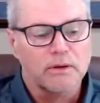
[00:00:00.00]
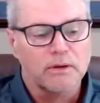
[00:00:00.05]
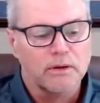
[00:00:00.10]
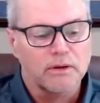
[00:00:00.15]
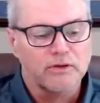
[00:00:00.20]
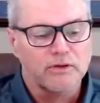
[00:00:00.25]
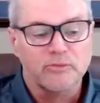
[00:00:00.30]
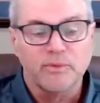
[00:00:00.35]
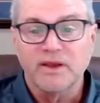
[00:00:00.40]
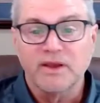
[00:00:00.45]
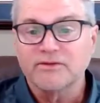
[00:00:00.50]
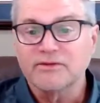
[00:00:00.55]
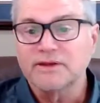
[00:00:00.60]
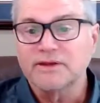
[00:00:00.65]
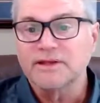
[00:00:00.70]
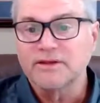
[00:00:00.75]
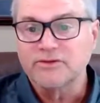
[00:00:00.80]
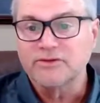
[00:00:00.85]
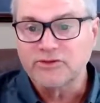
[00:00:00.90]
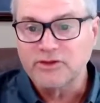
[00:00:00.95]

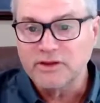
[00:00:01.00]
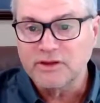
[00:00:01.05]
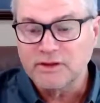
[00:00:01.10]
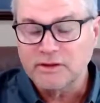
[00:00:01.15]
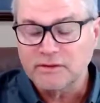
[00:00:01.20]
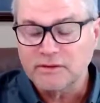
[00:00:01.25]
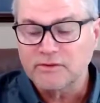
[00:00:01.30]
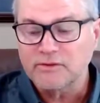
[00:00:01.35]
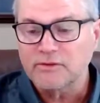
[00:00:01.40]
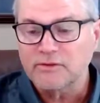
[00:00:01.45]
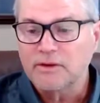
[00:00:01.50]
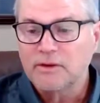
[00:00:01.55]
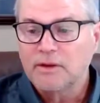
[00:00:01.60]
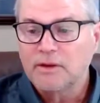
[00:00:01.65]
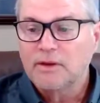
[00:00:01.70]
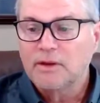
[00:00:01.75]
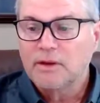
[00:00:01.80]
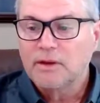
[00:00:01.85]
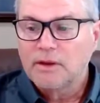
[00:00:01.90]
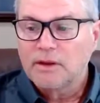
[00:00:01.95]
especially in Jenkins,
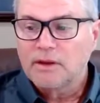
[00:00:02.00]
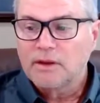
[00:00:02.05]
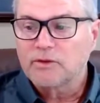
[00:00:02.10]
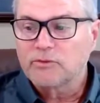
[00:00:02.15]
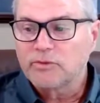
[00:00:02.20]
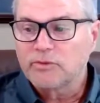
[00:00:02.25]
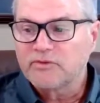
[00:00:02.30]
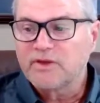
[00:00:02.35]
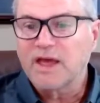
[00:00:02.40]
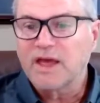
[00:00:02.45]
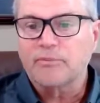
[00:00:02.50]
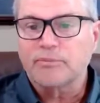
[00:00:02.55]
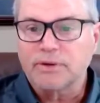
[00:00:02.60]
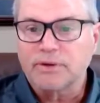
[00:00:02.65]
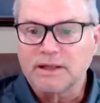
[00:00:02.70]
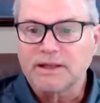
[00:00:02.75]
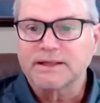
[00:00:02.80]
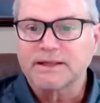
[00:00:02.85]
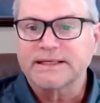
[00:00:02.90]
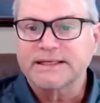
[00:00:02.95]
because we've got
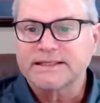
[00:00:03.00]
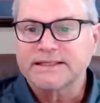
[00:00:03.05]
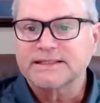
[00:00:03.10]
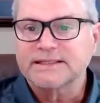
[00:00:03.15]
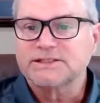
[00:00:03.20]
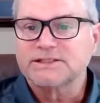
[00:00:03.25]
plugins